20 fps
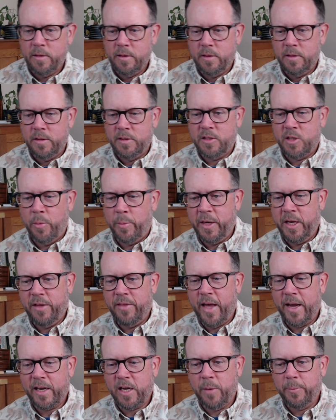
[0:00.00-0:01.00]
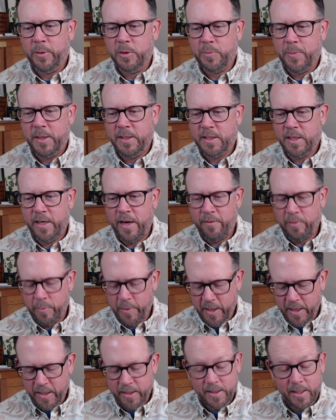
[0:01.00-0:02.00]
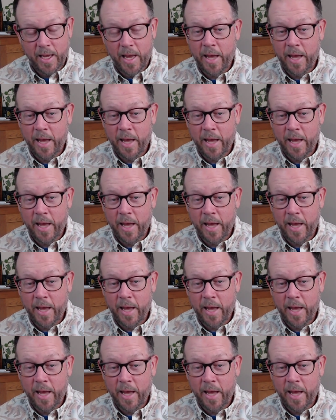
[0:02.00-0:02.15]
So many of that couples pins had never been inked.